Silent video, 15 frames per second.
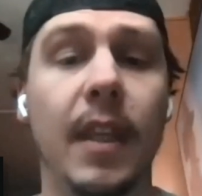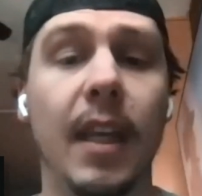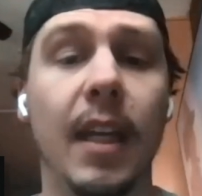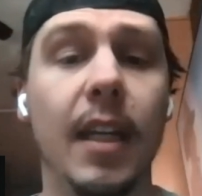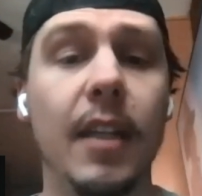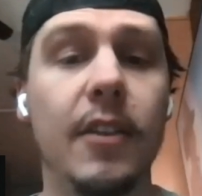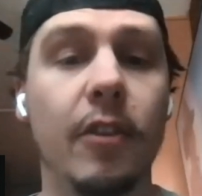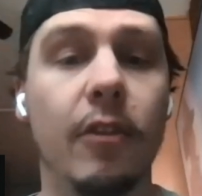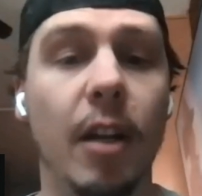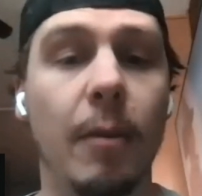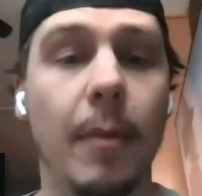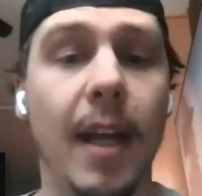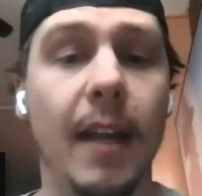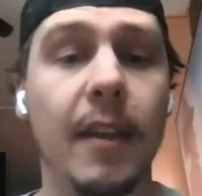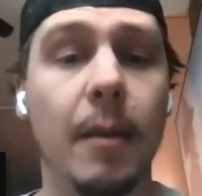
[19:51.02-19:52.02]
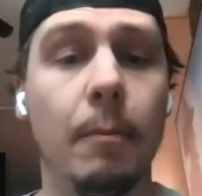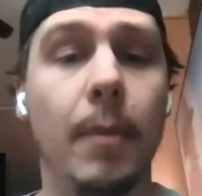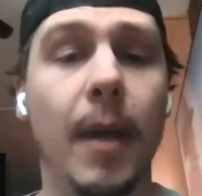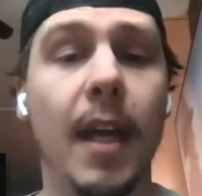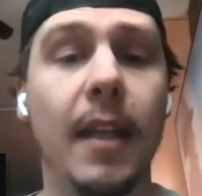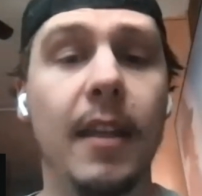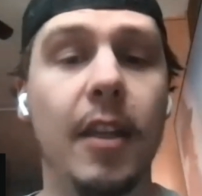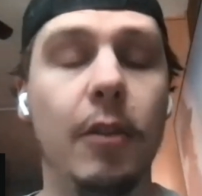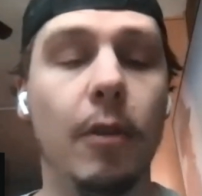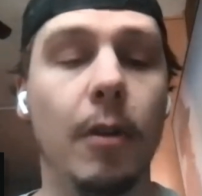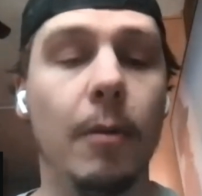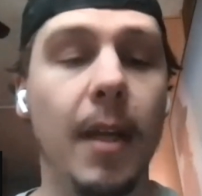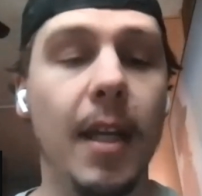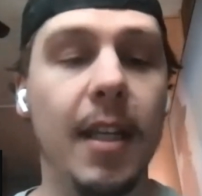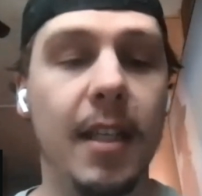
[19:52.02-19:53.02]
an Instagram ad, the bet that you are
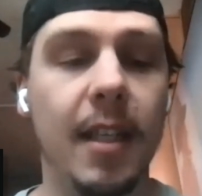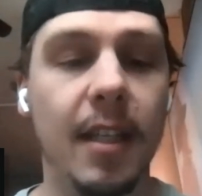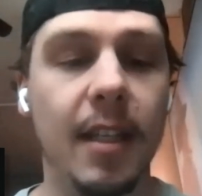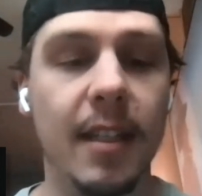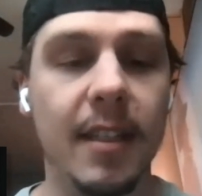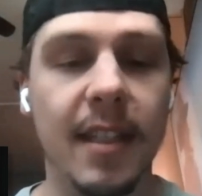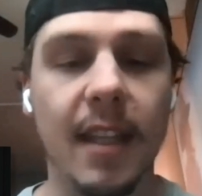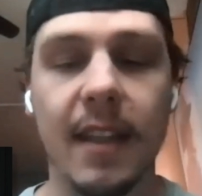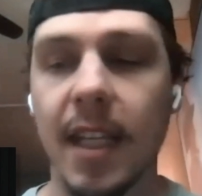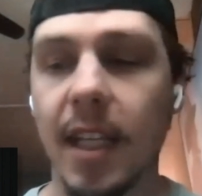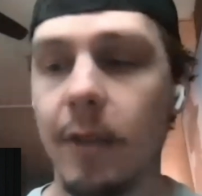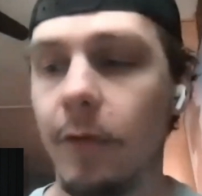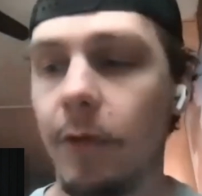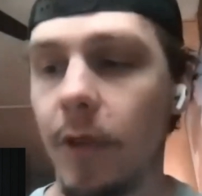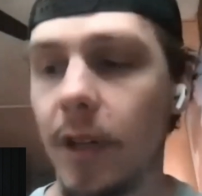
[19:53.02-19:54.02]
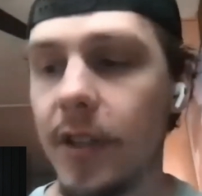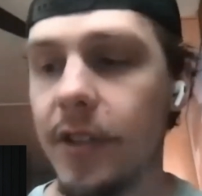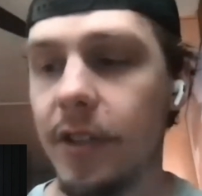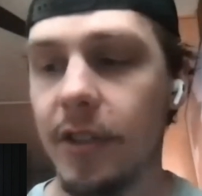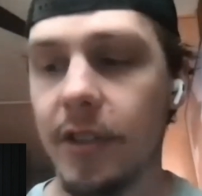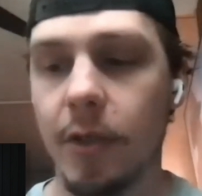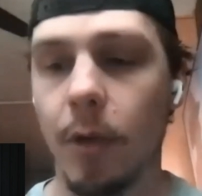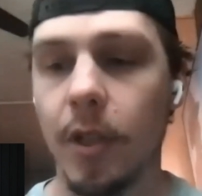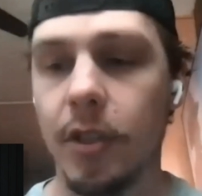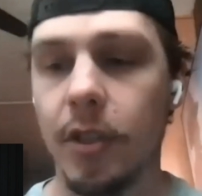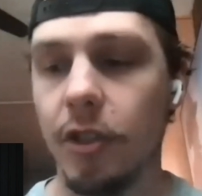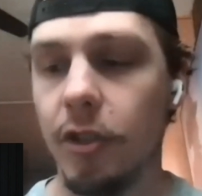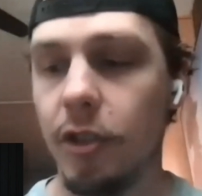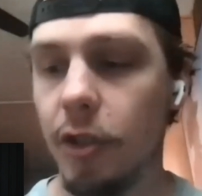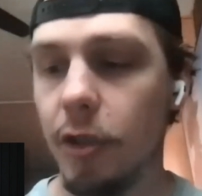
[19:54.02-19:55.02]
making is that the influencer is going
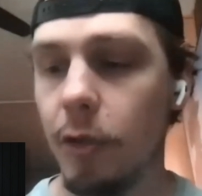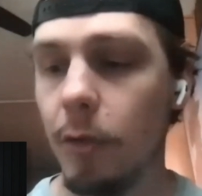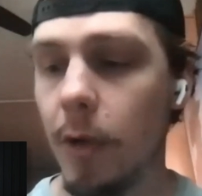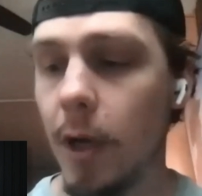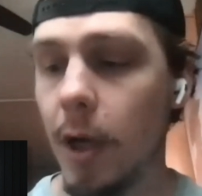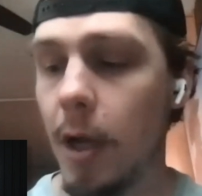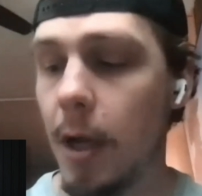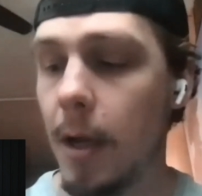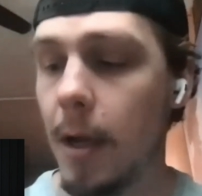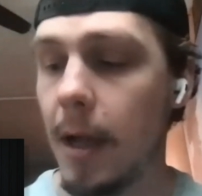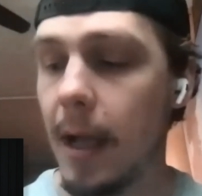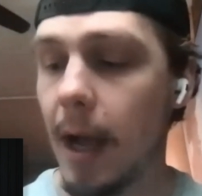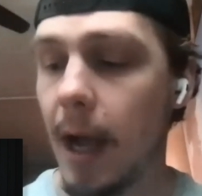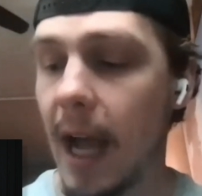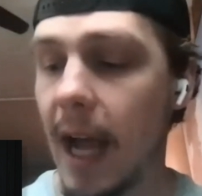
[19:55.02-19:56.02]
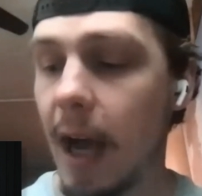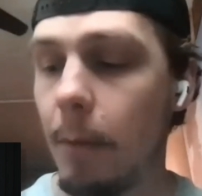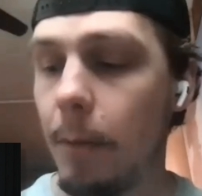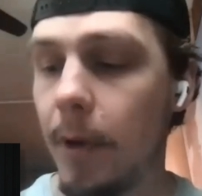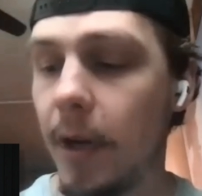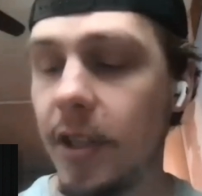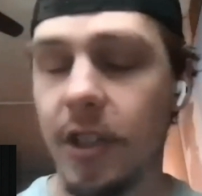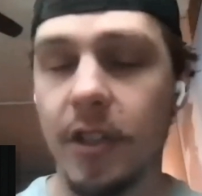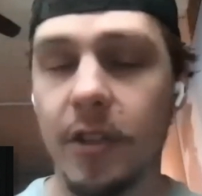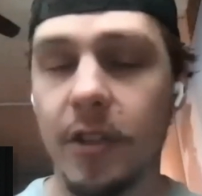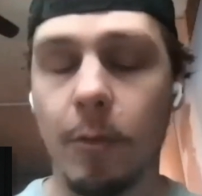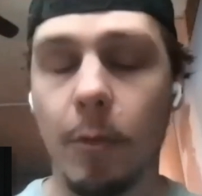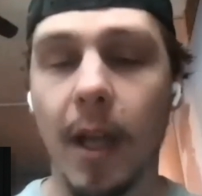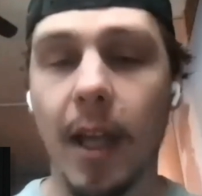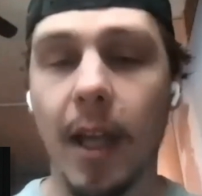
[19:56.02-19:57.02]
to do outpunch
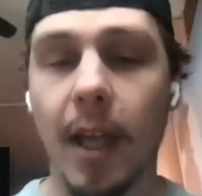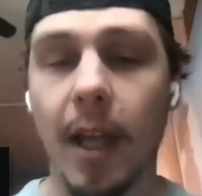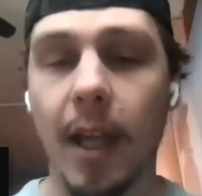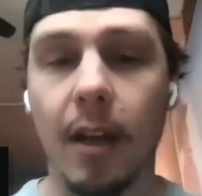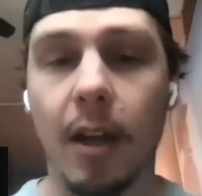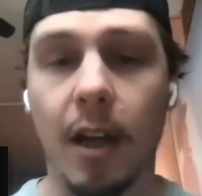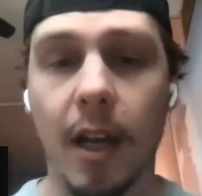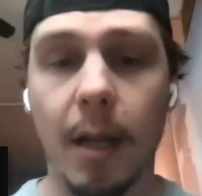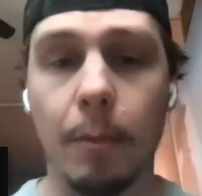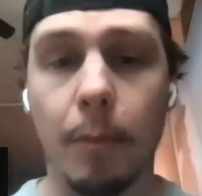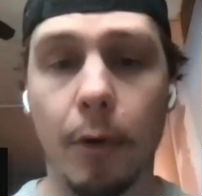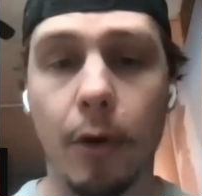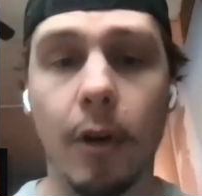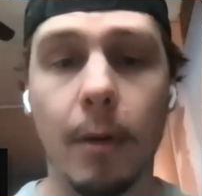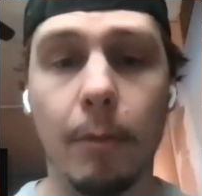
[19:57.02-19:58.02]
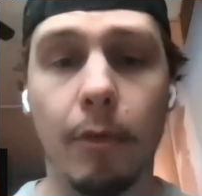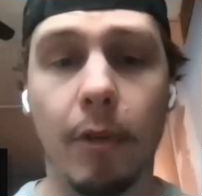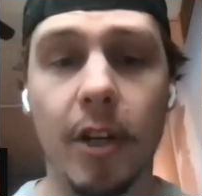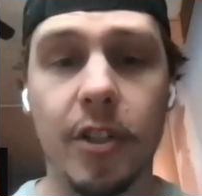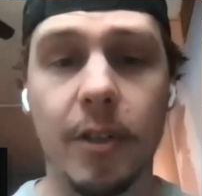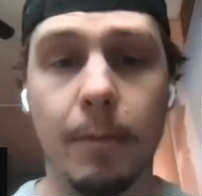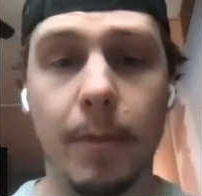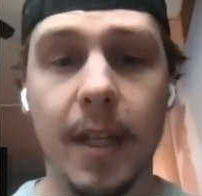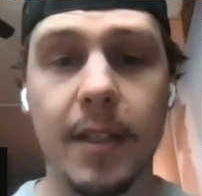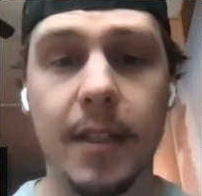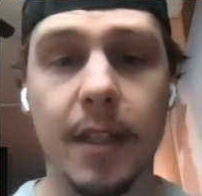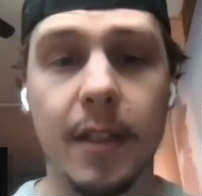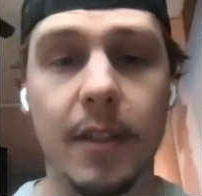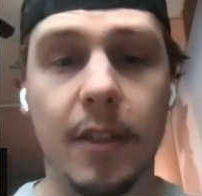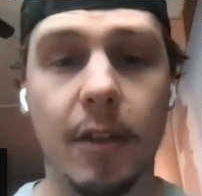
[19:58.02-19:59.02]
its weight on a per impression
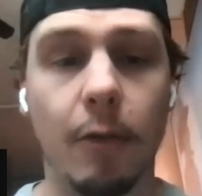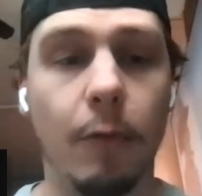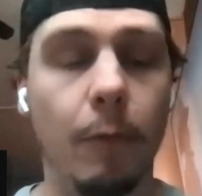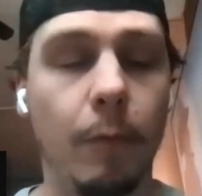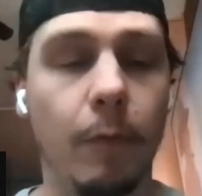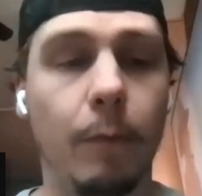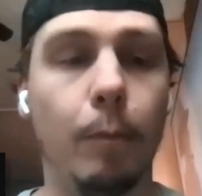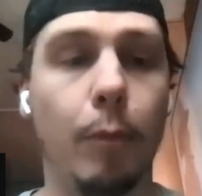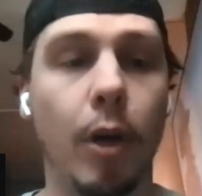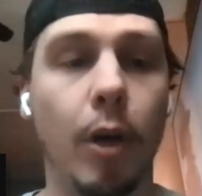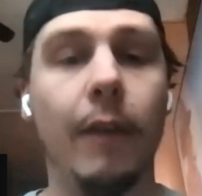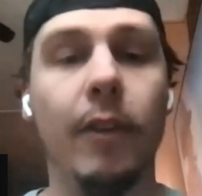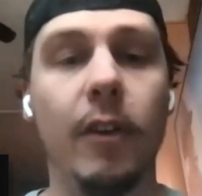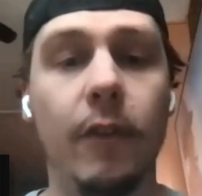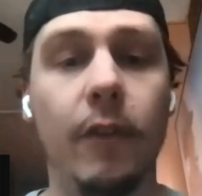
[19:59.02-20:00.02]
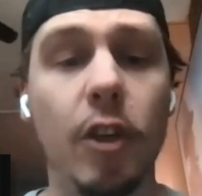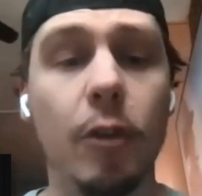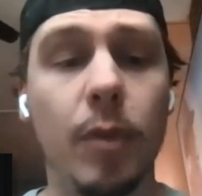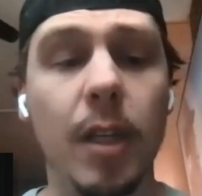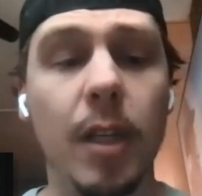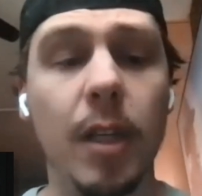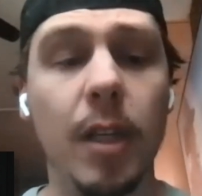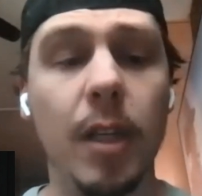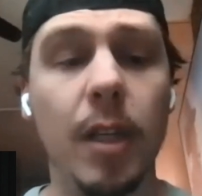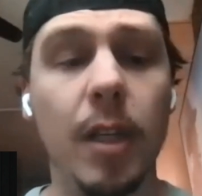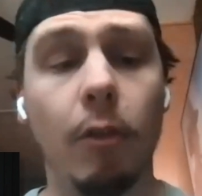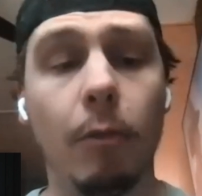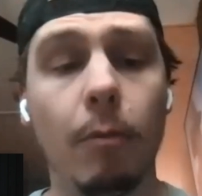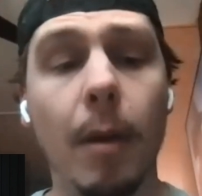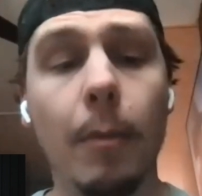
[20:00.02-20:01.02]
basis. So per every view, people are going to
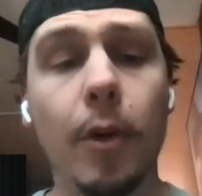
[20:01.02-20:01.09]
remember